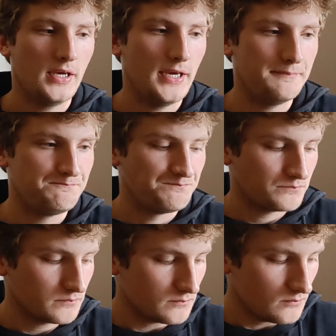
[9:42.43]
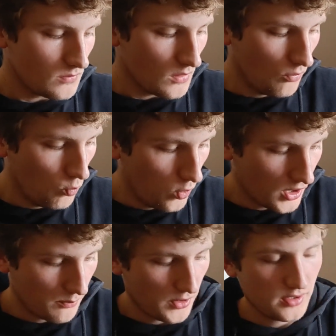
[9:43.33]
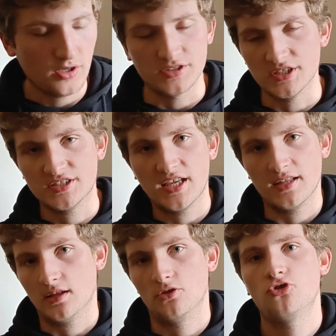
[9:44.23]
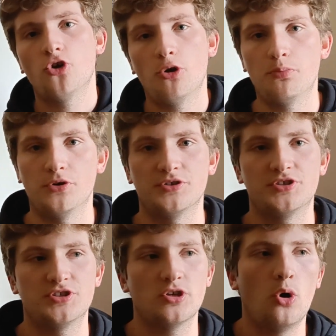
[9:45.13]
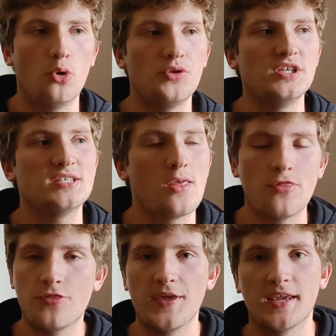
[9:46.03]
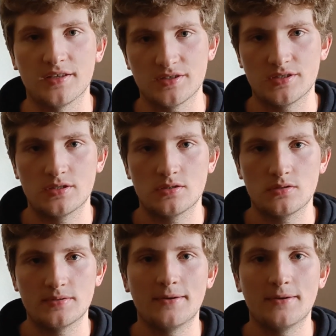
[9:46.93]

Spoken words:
And what our brain does is that it interprets all these things